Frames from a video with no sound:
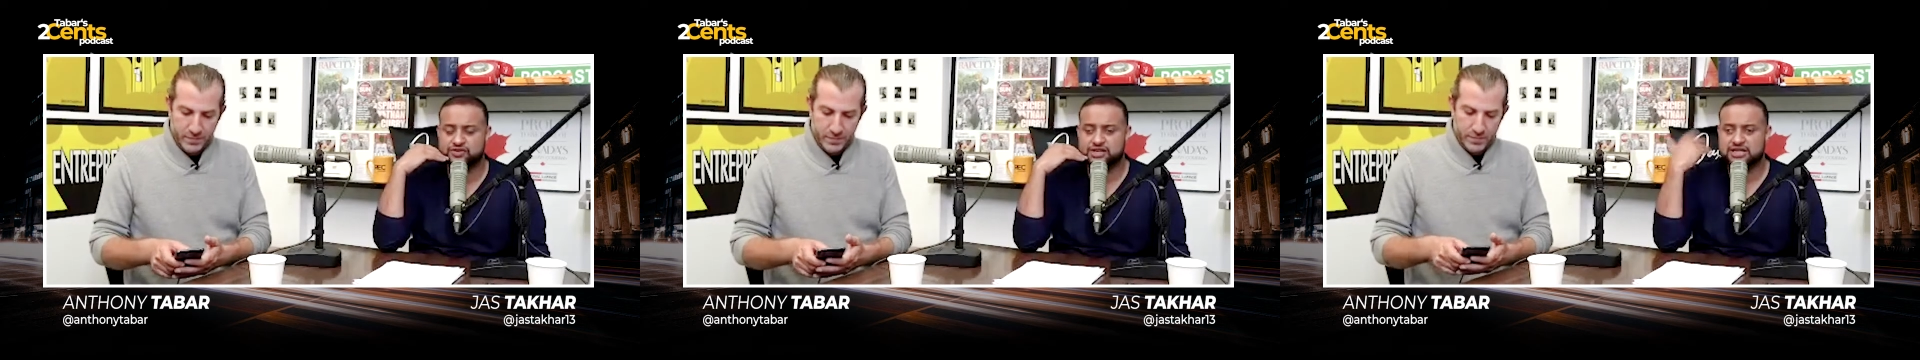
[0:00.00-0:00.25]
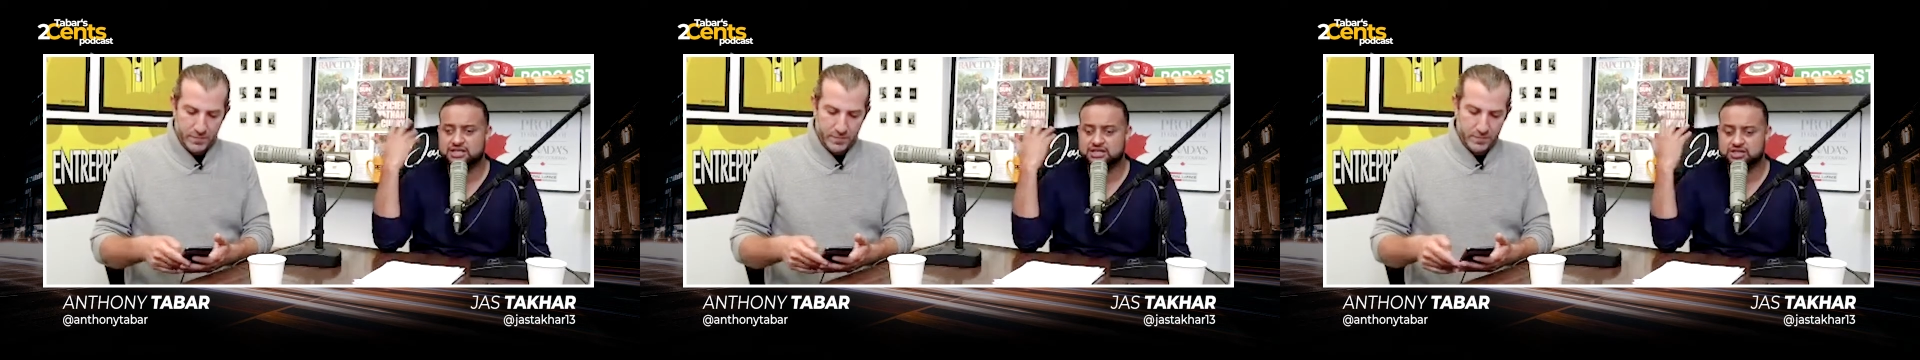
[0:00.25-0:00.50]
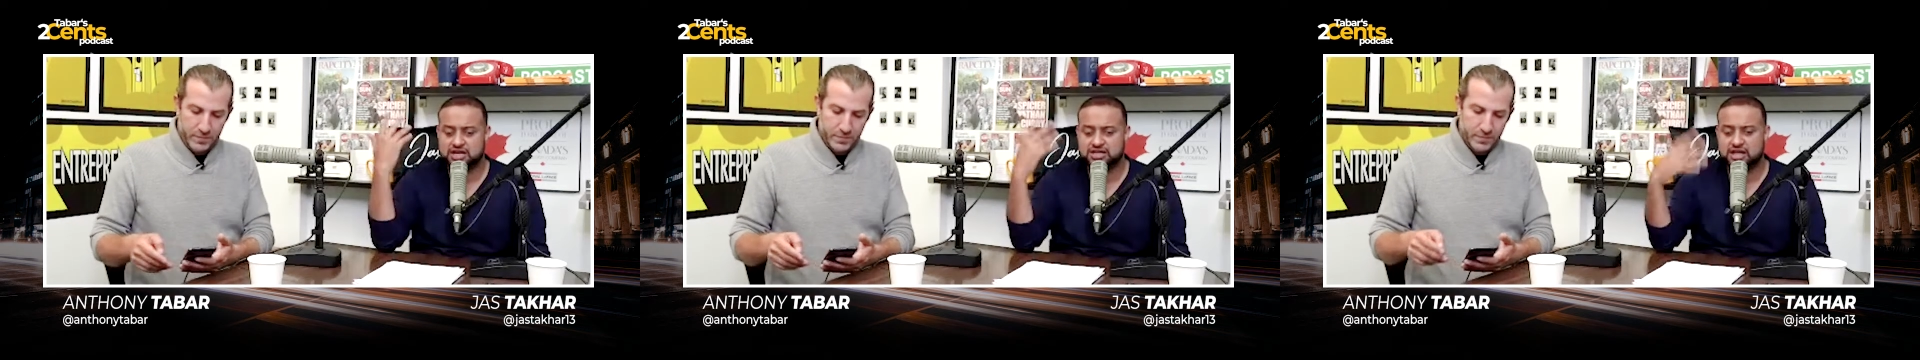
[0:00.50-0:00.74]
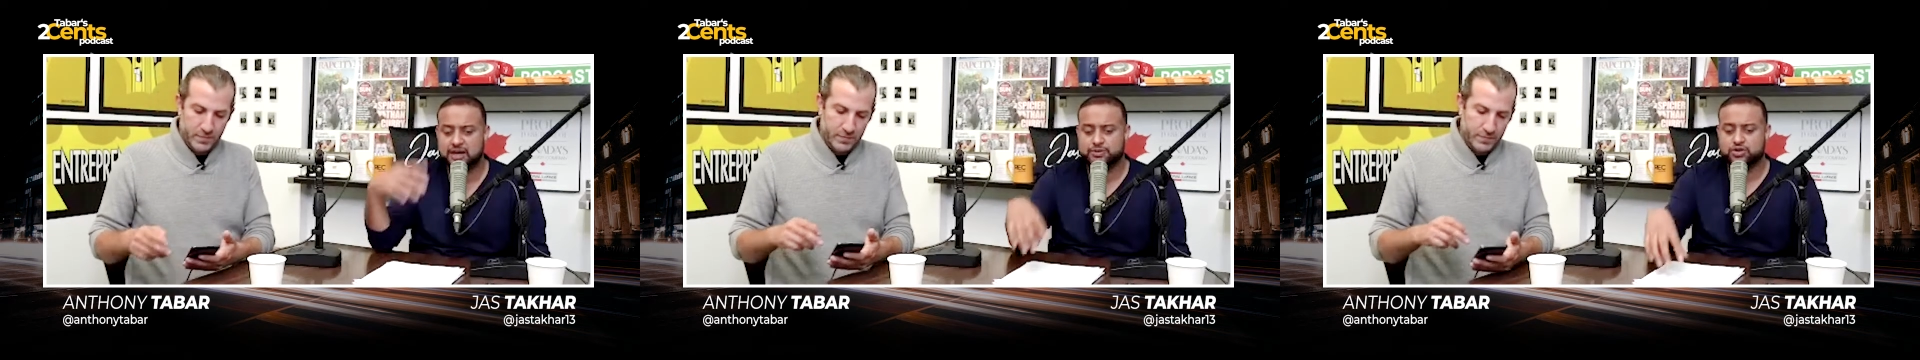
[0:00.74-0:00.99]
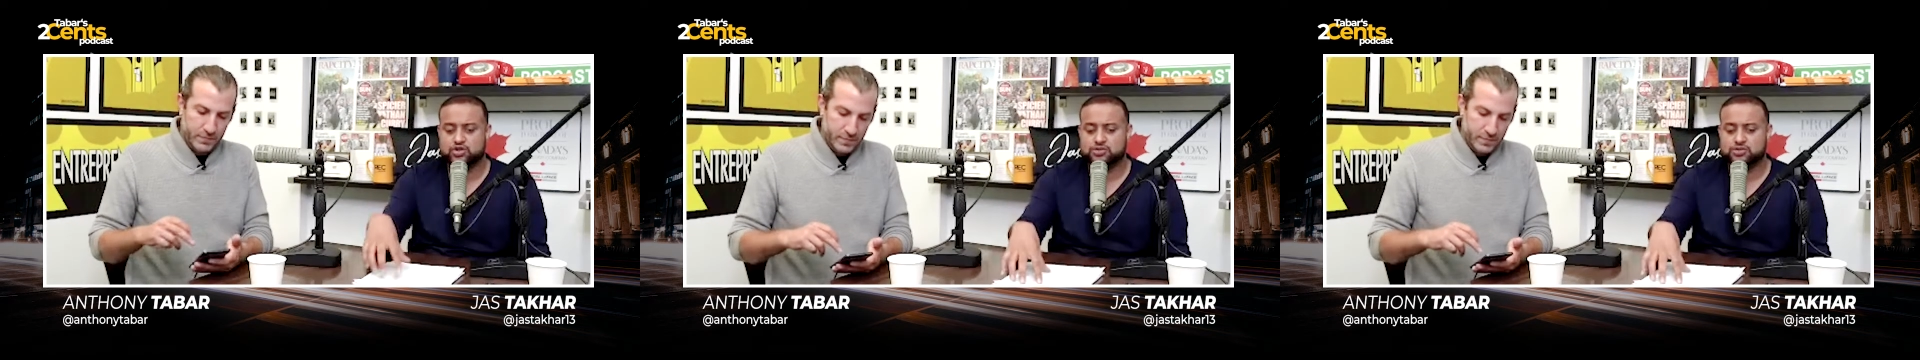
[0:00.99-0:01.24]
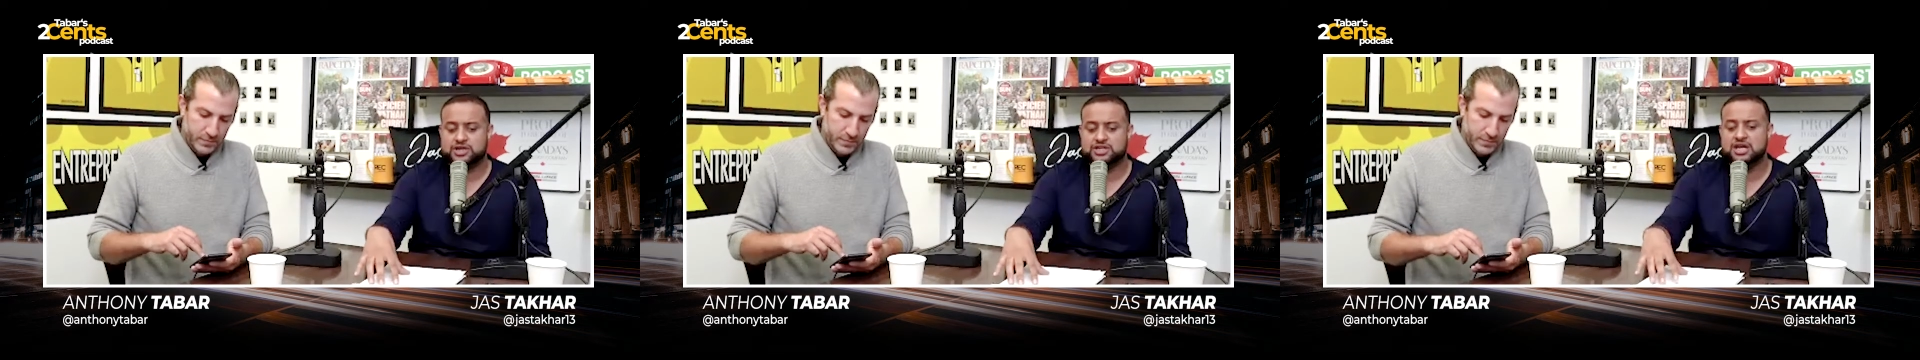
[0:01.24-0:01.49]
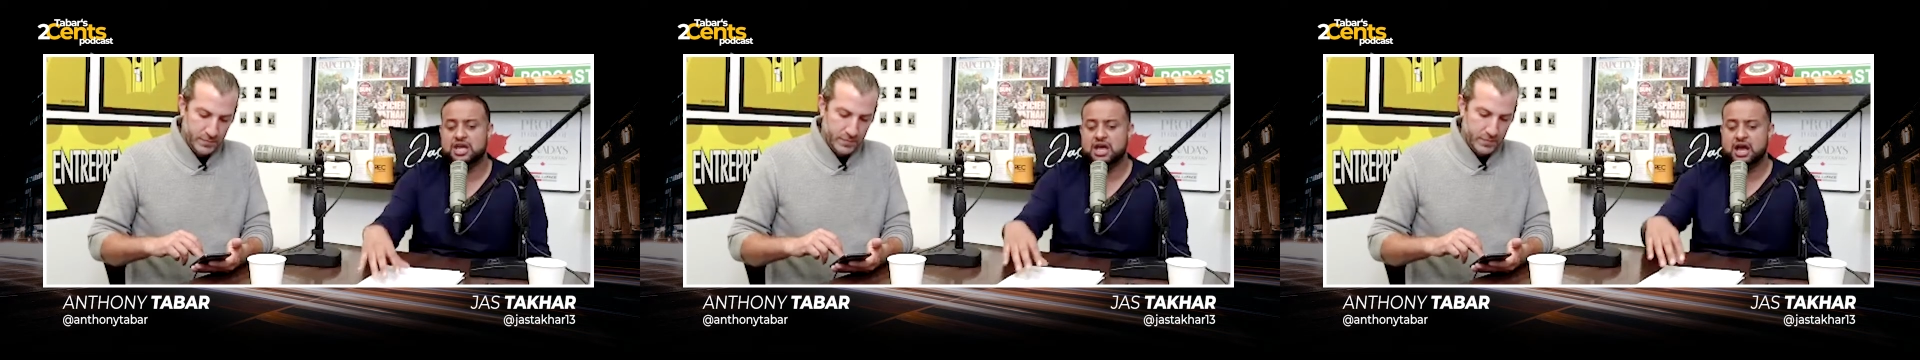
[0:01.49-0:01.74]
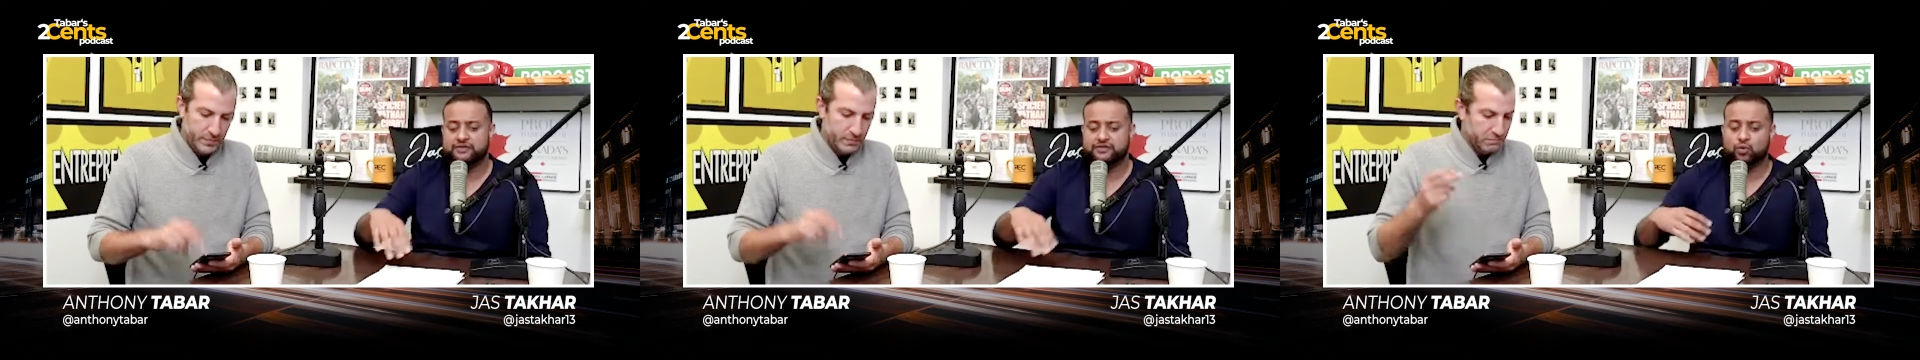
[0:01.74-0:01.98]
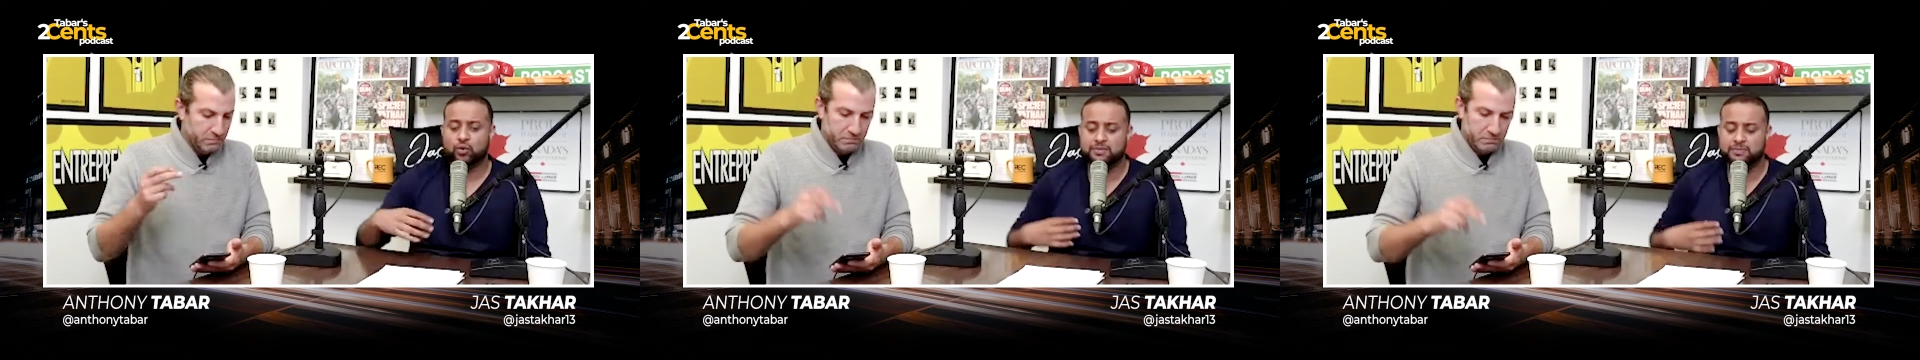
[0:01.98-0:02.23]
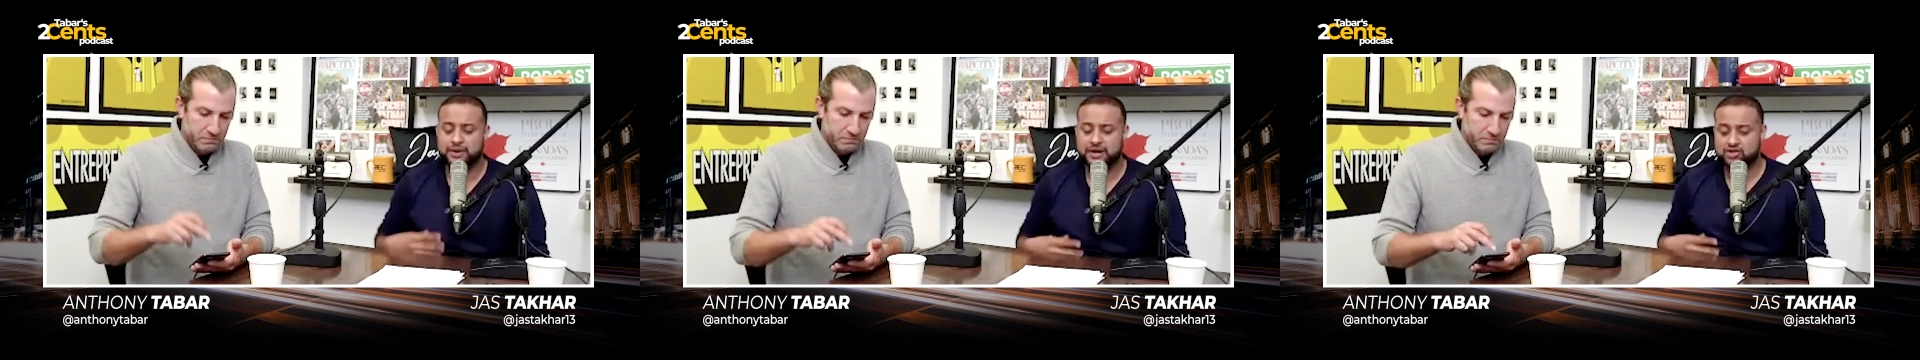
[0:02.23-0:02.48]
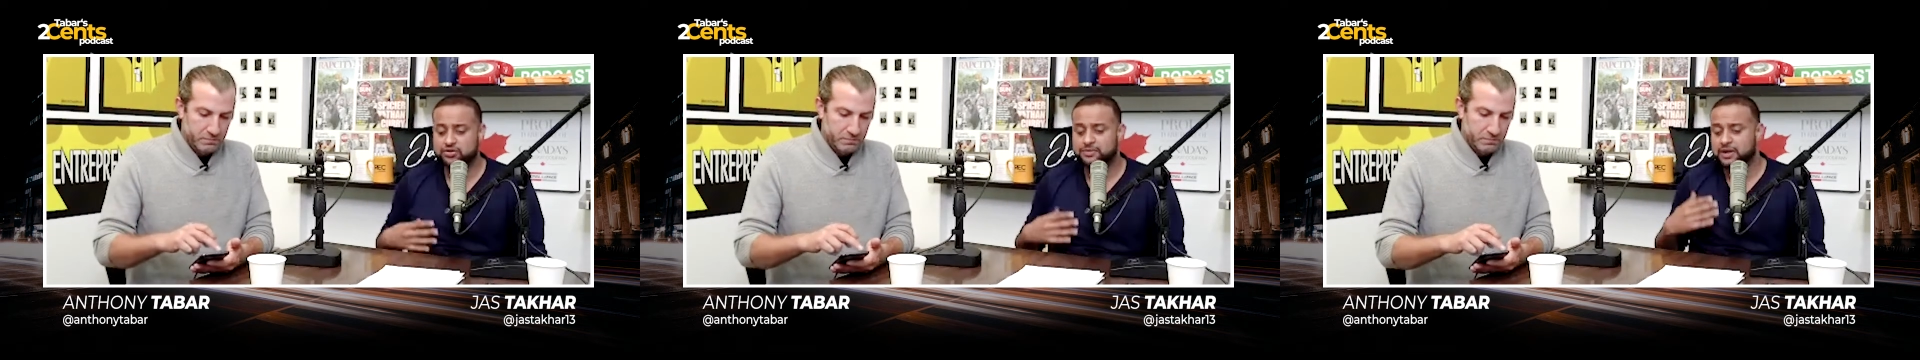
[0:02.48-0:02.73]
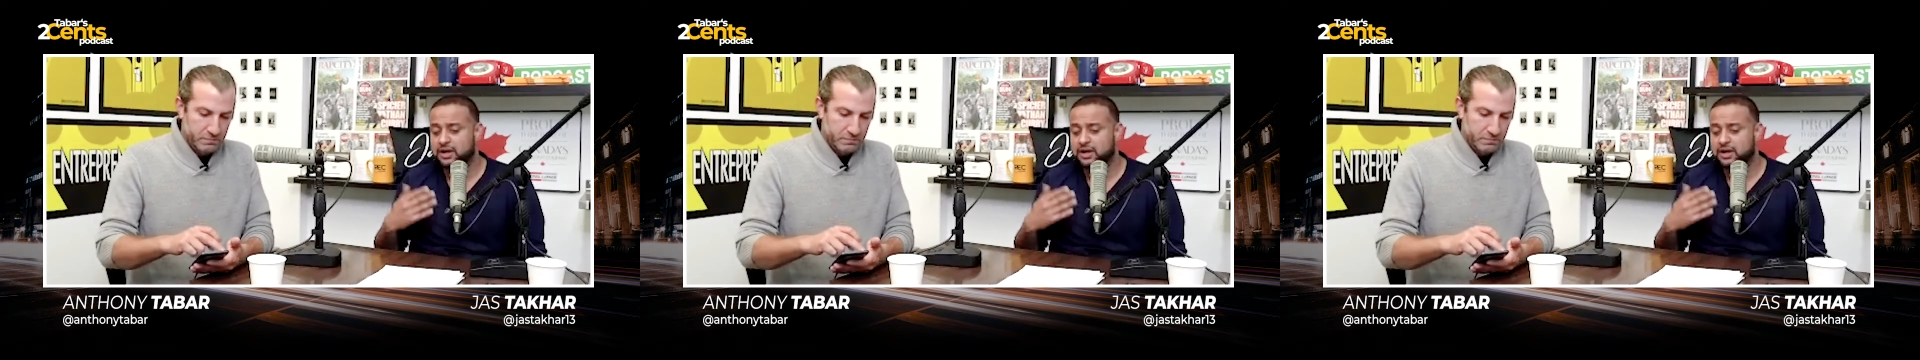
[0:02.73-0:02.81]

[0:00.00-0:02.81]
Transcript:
Speaker 1: tax. Let's take that purchase price of the one bedroom